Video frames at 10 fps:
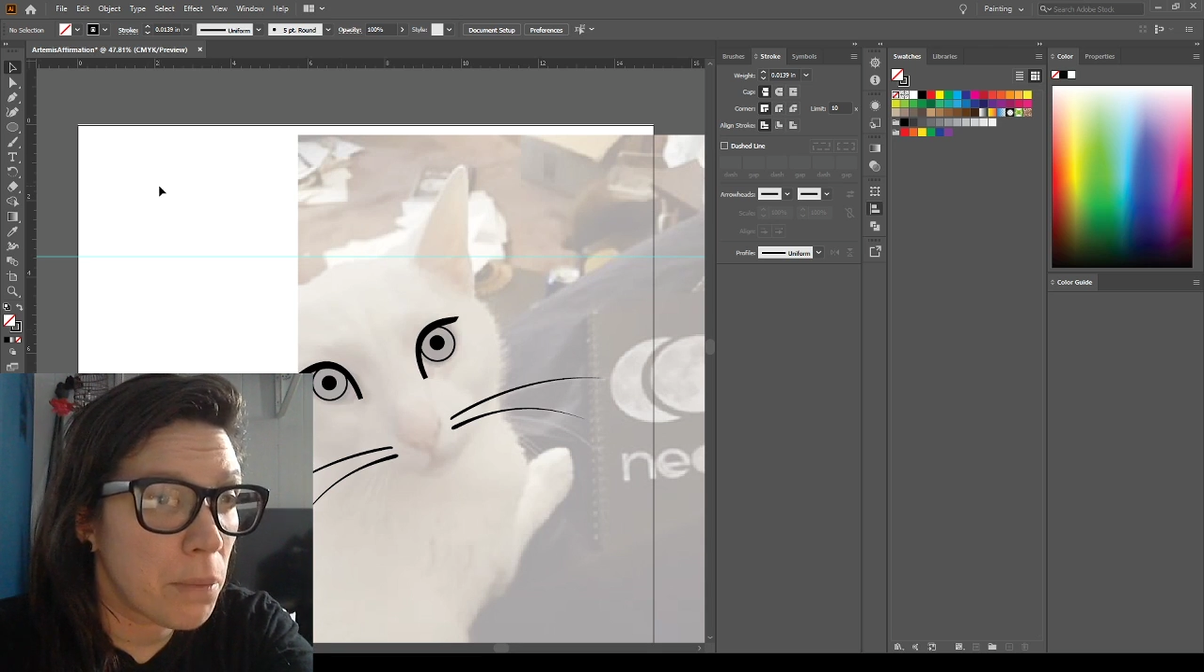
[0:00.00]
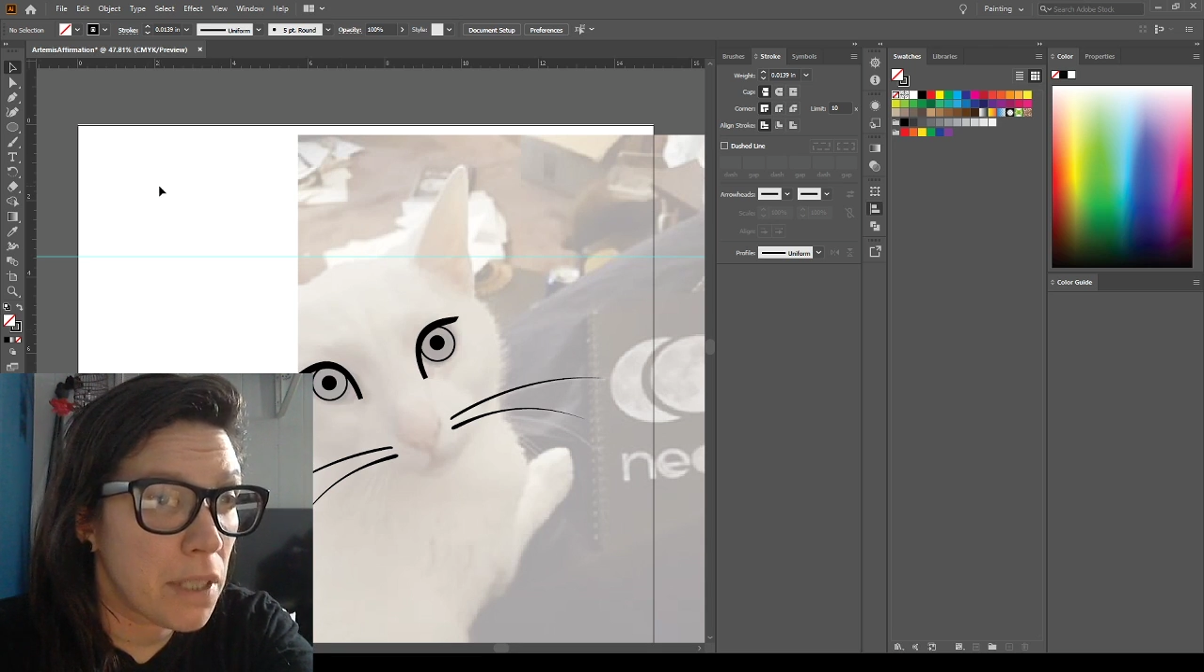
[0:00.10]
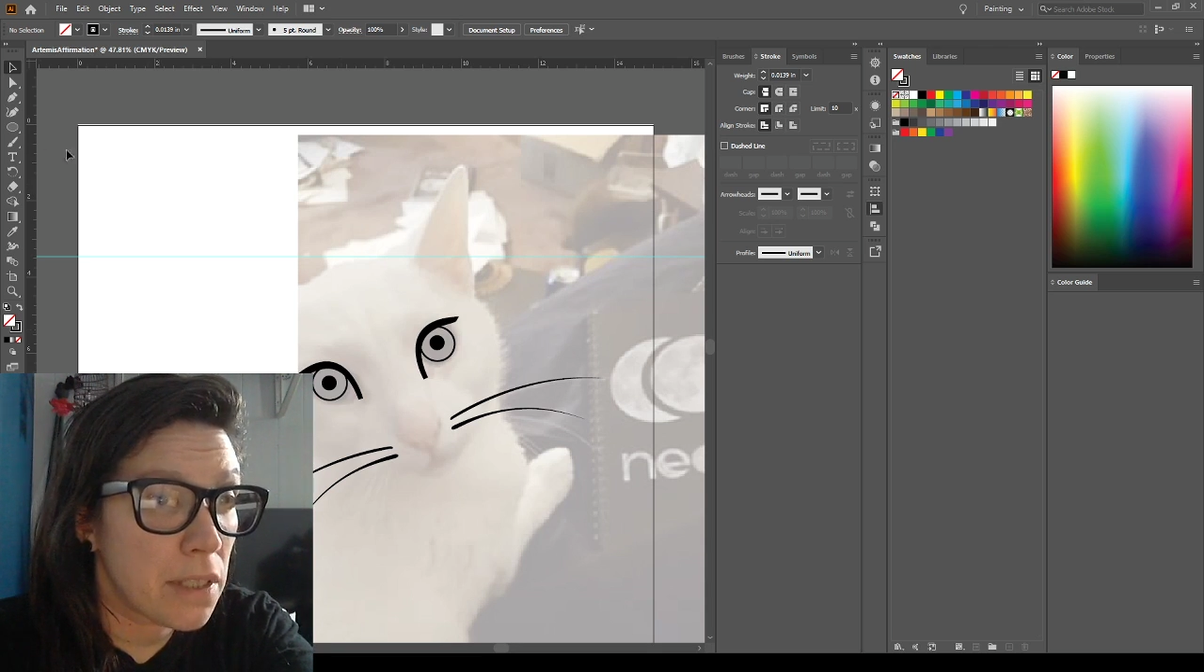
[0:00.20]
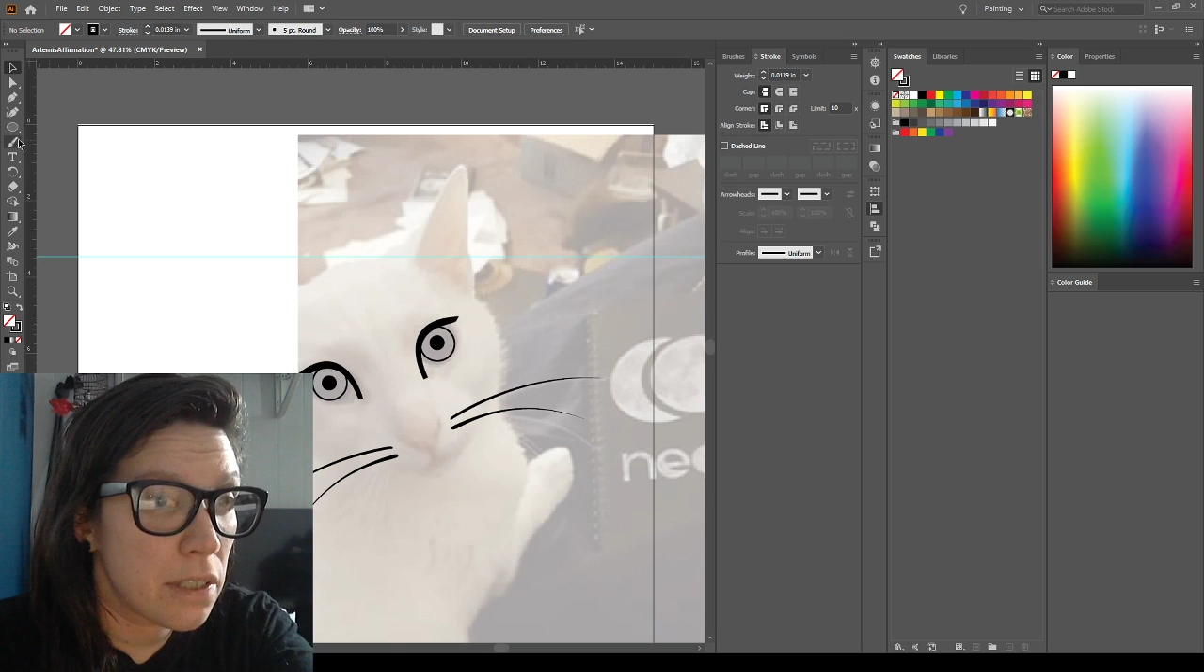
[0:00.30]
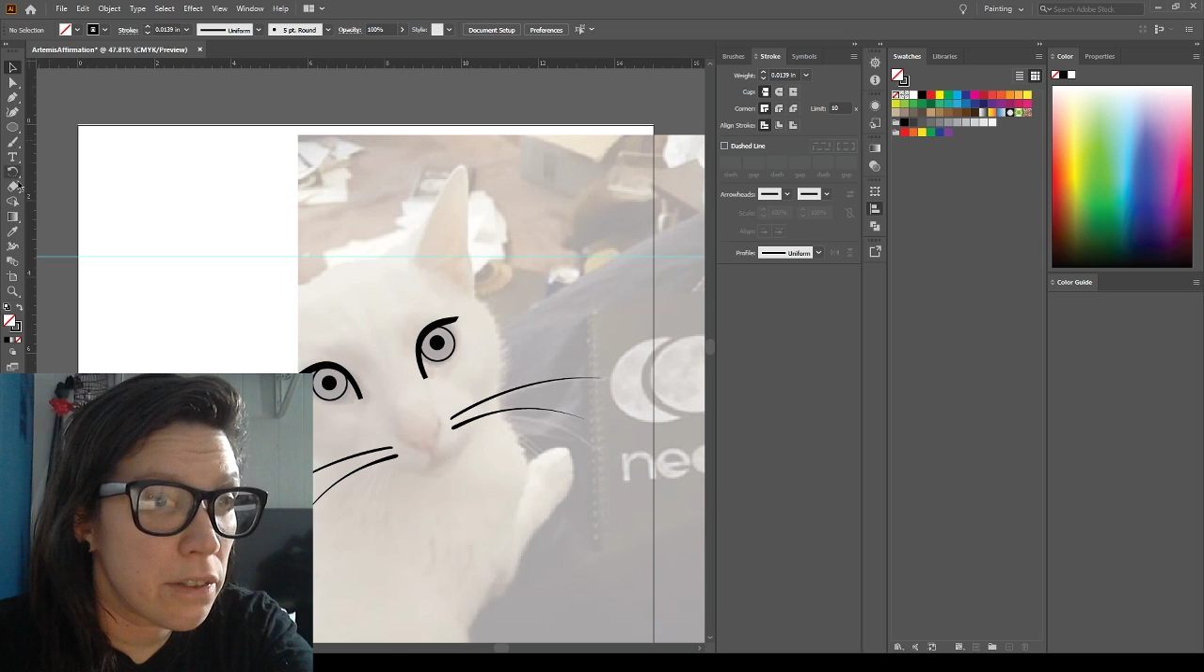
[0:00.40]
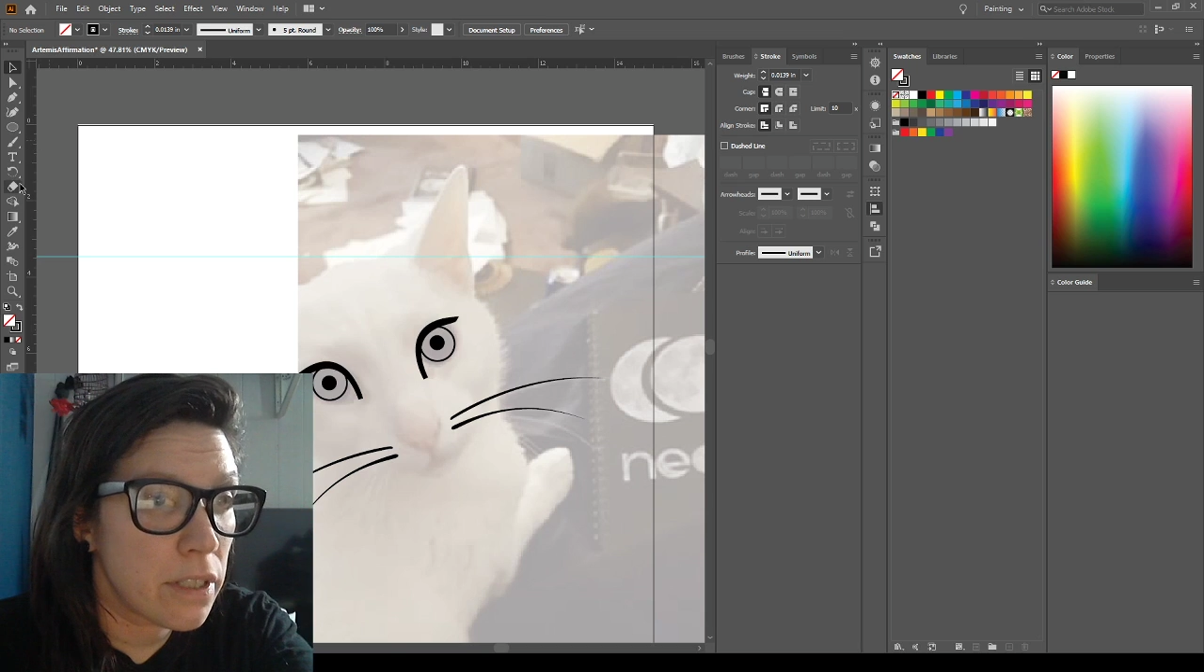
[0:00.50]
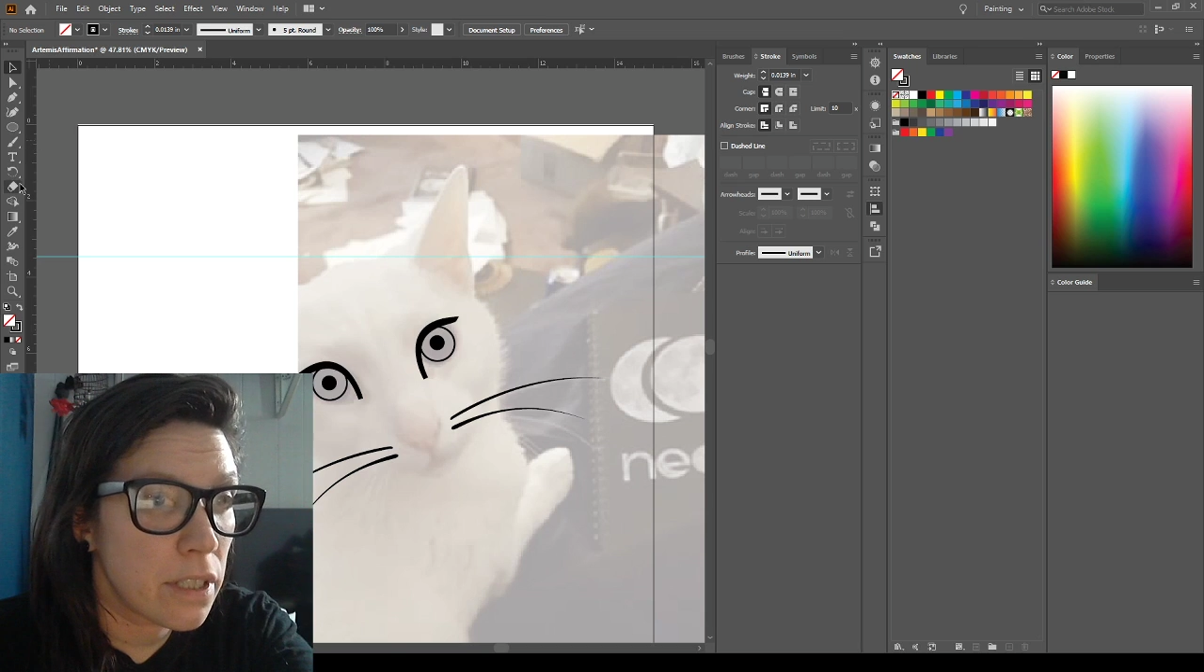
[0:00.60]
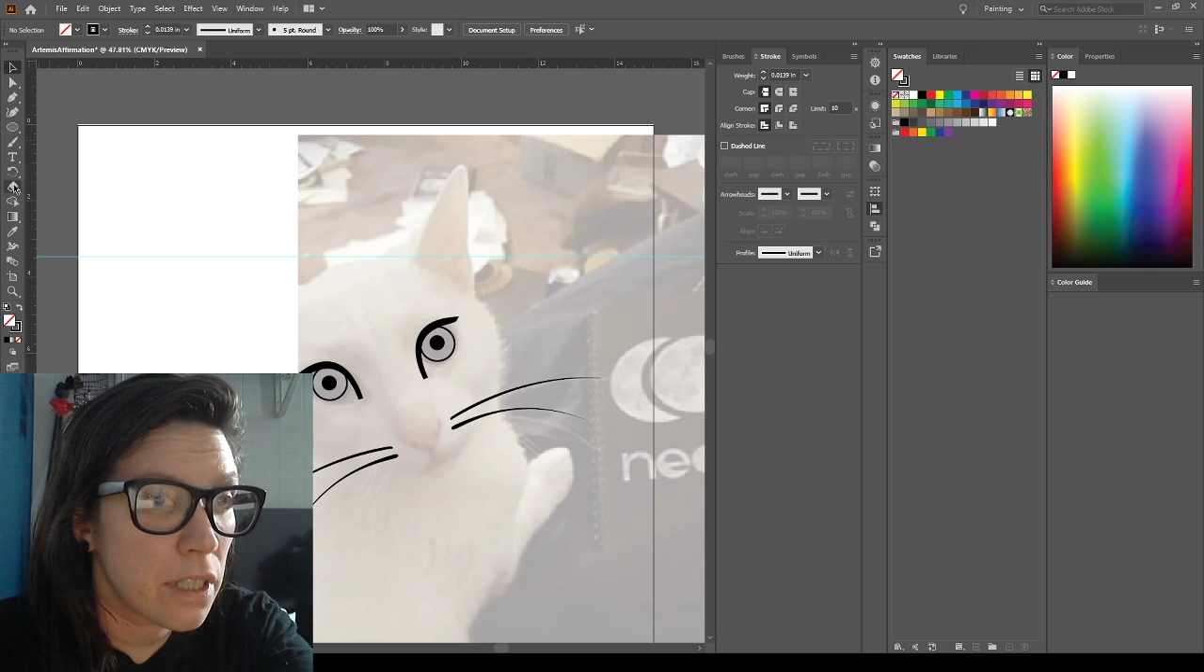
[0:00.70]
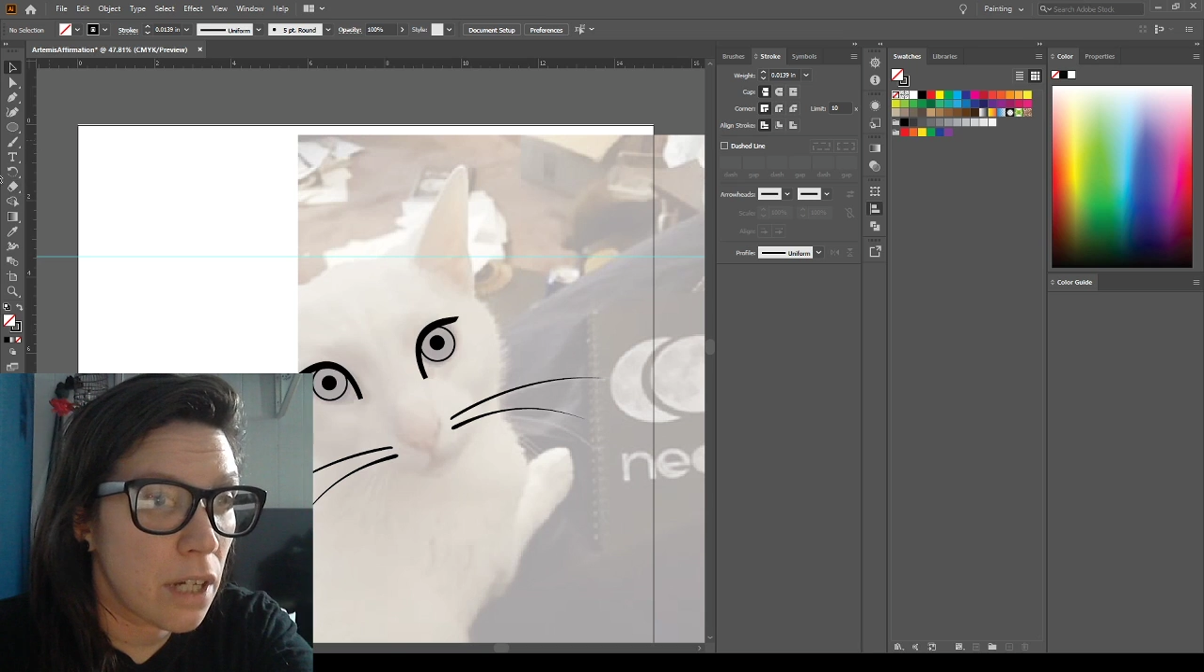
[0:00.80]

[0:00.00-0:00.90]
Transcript: because seriously,